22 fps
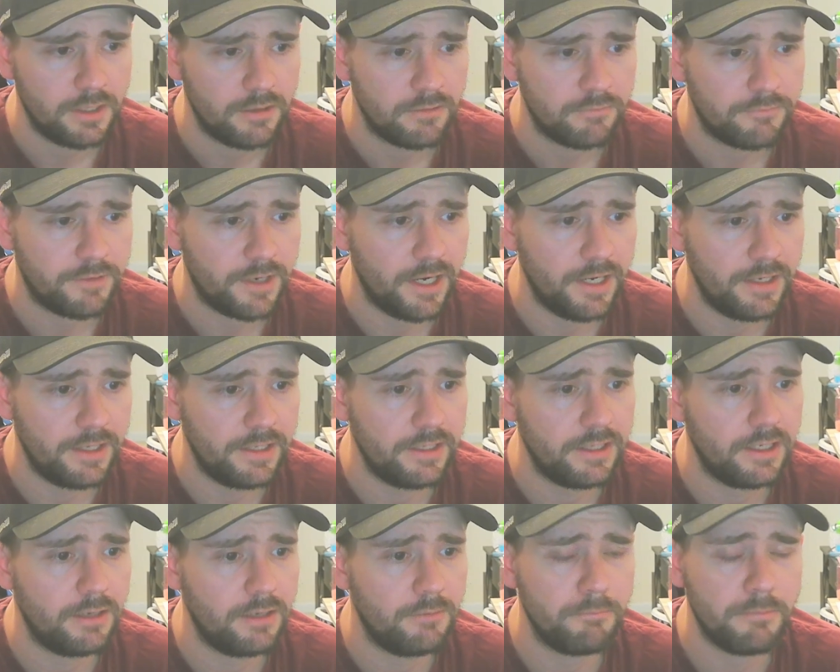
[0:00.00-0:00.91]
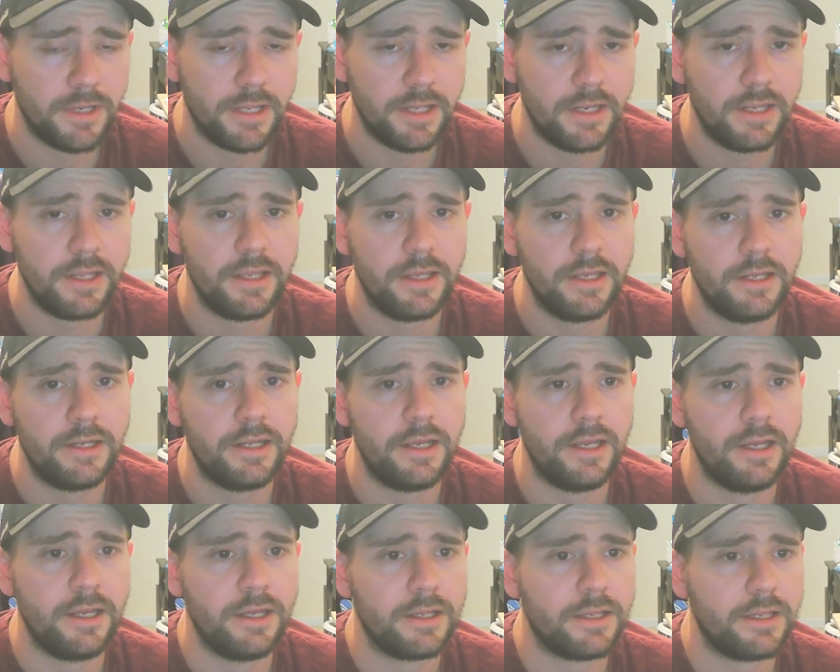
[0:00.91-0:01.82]
finding a median
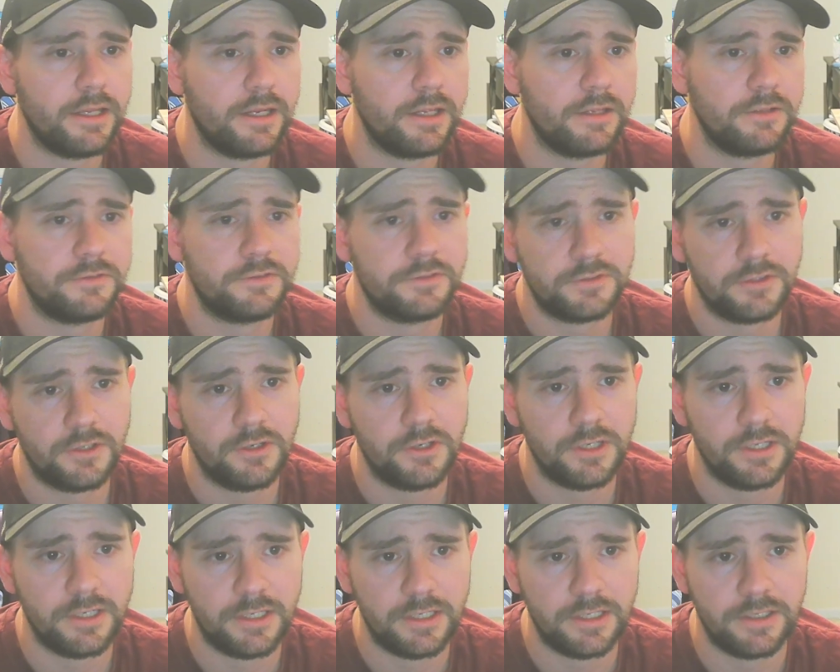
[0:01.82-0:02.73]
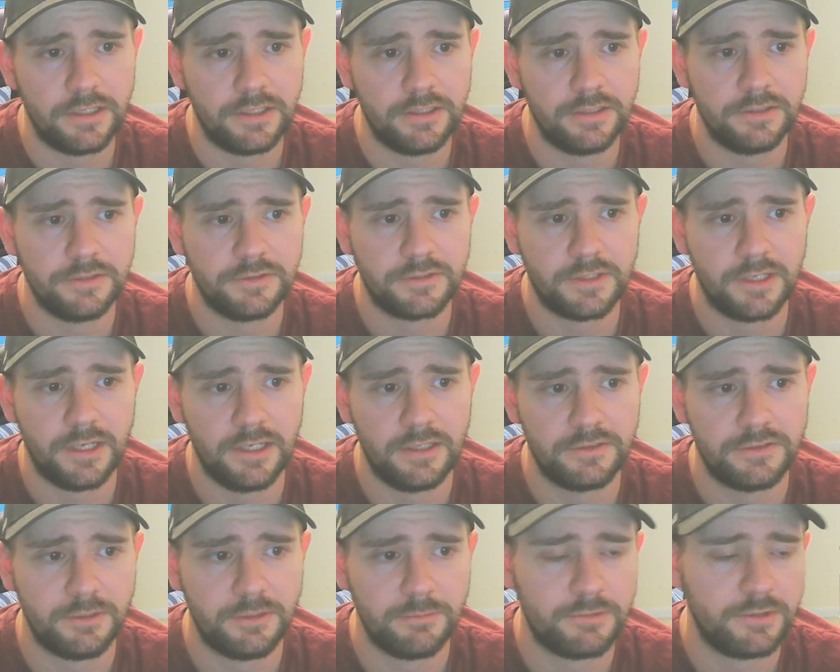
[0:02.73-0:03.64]
and getting started is kind
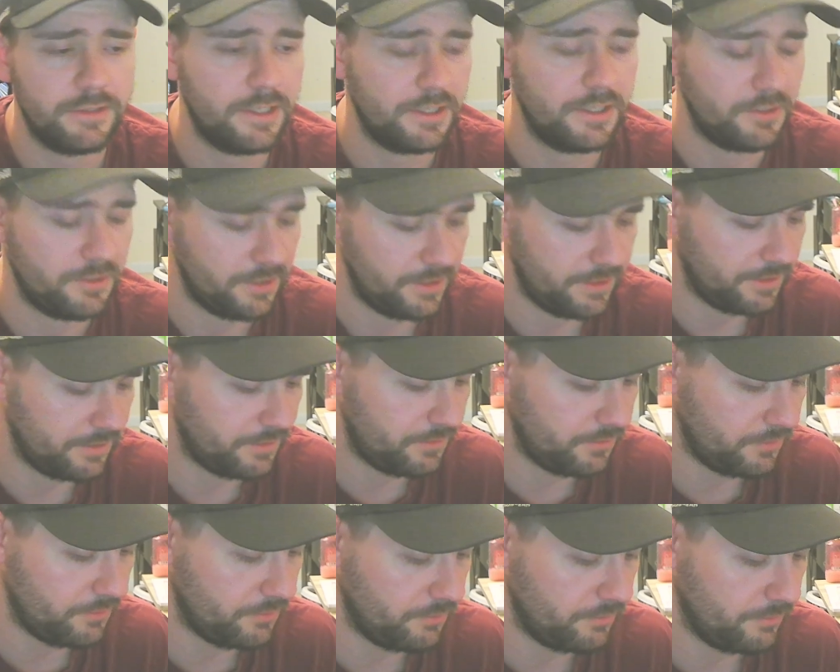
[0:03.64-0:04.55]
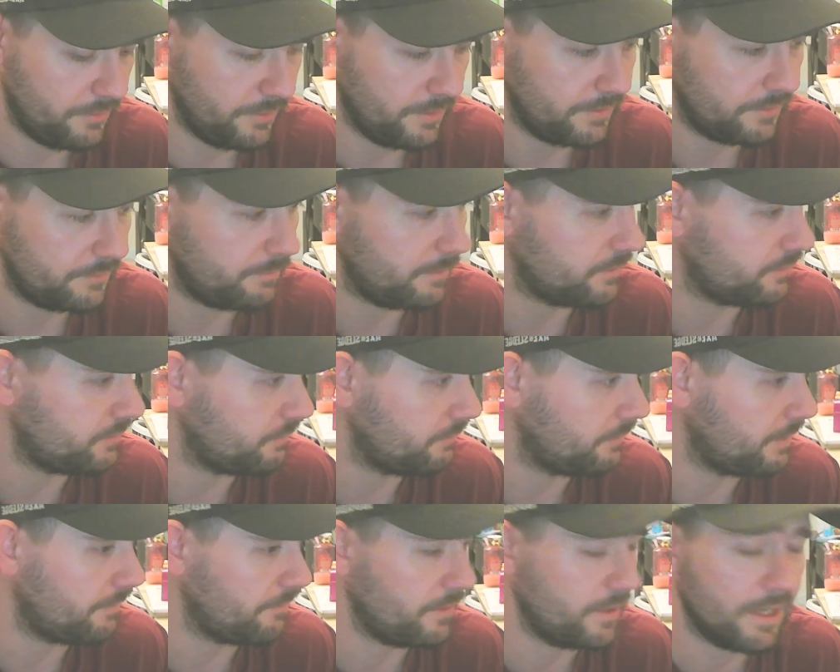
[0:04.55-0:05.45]
of something that you need to do, especially
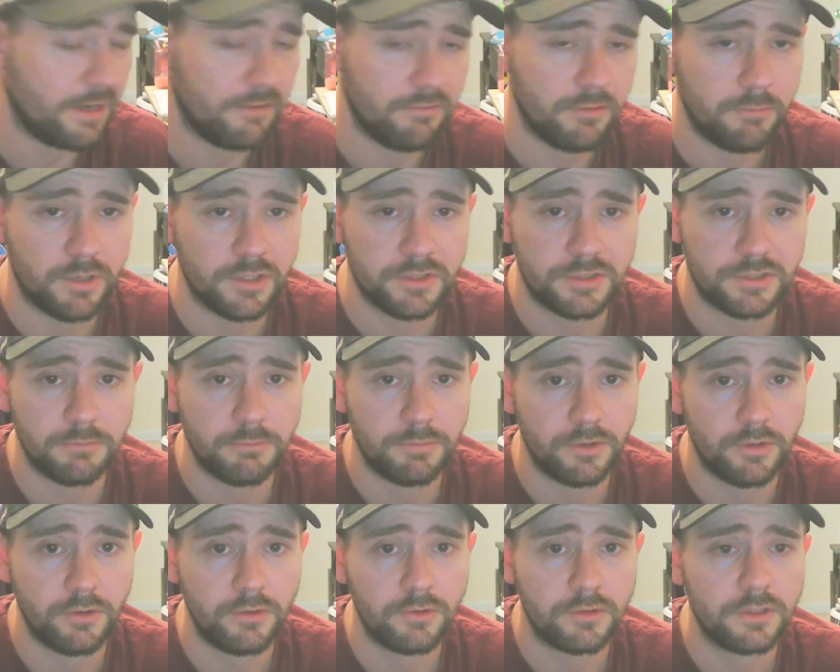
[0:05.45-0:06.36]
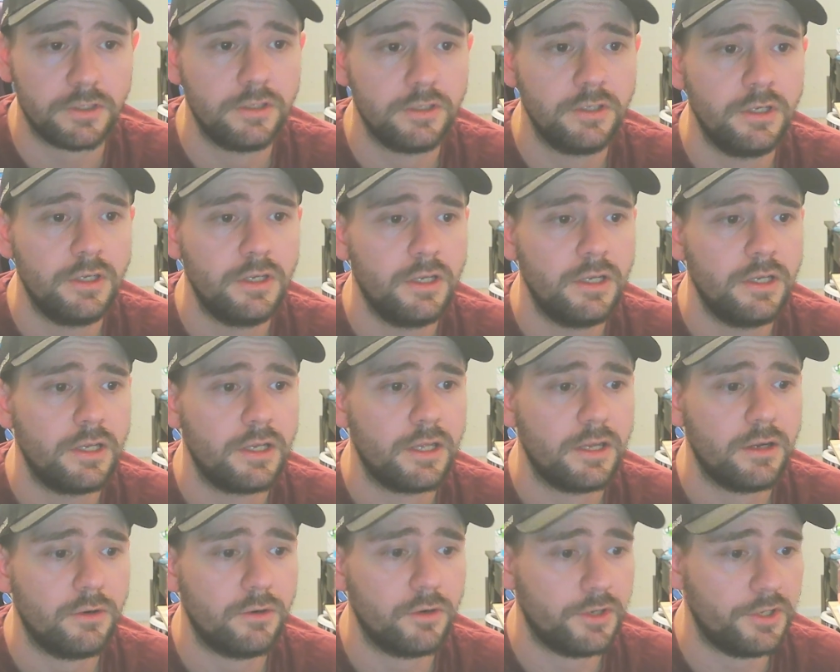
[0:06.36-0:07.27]
whenever you have a bunch of bulk
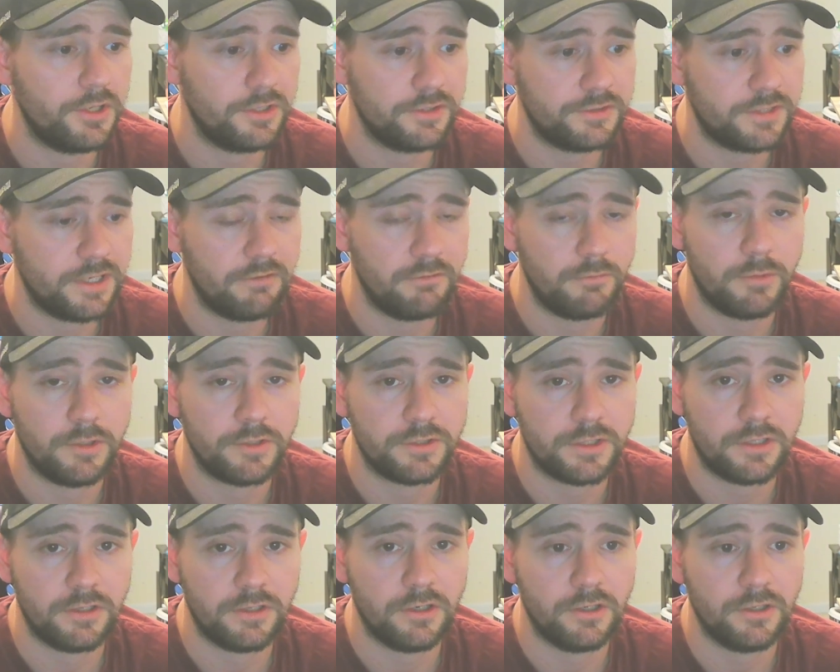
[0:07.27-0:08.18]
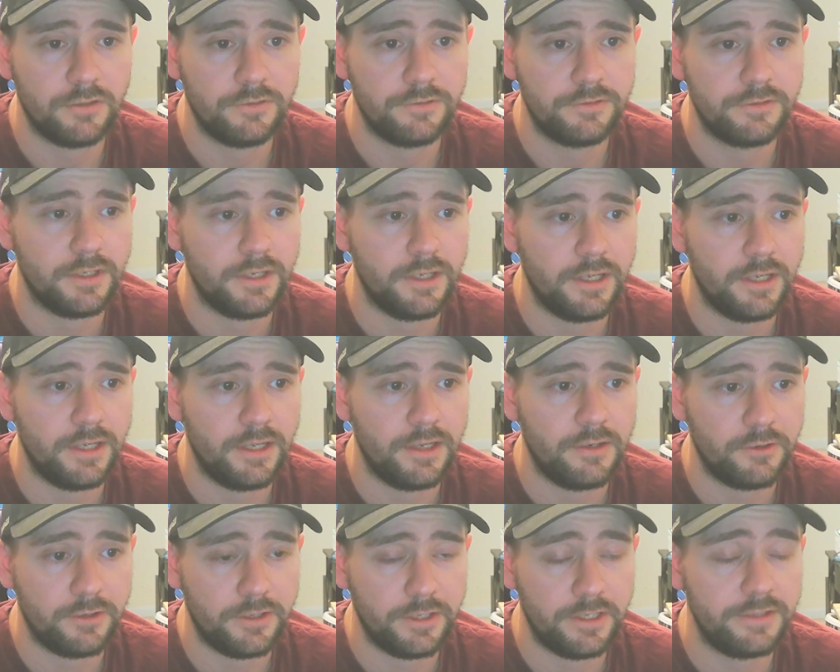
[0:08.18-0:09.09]
or you just have a bunch of cards and
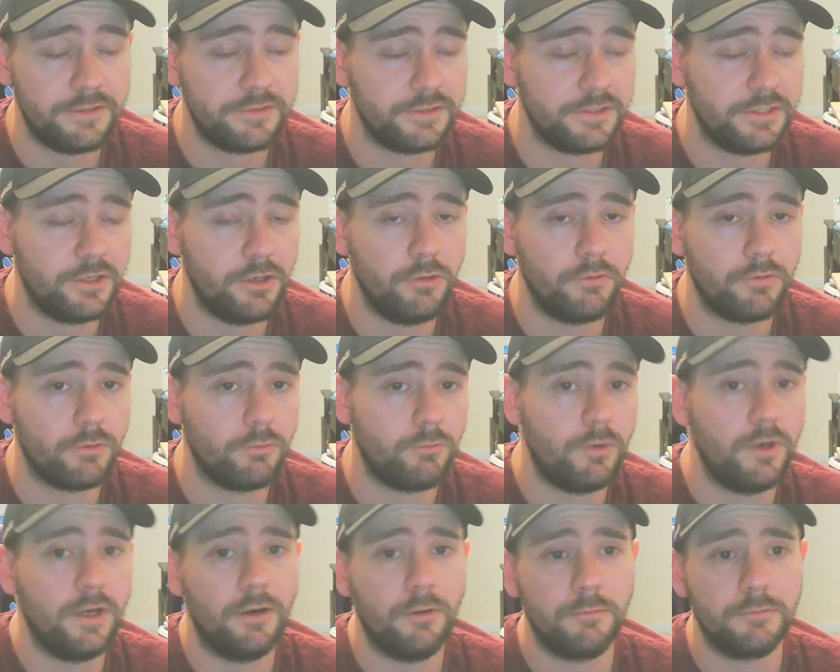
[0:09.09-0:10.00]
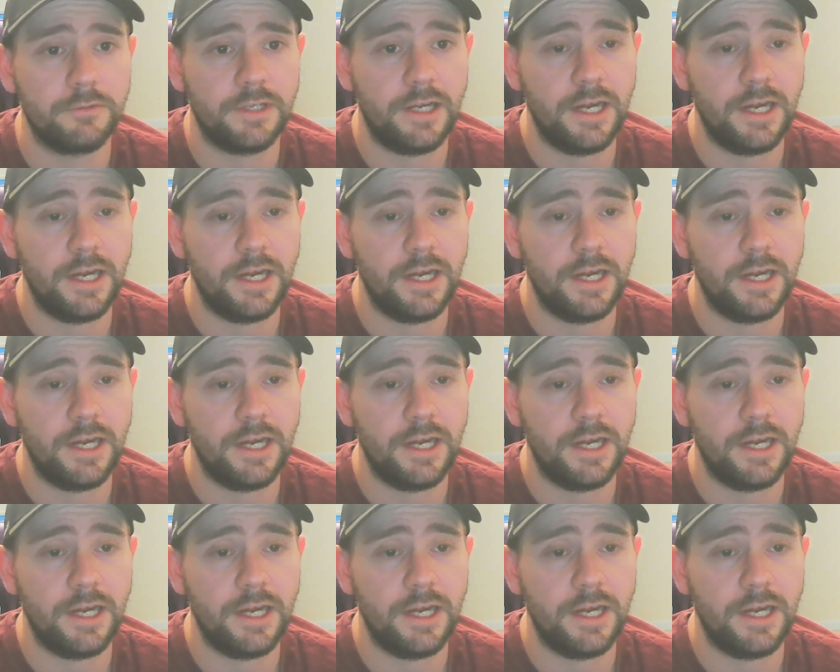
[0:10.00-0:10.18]
you're easily overwhelmed.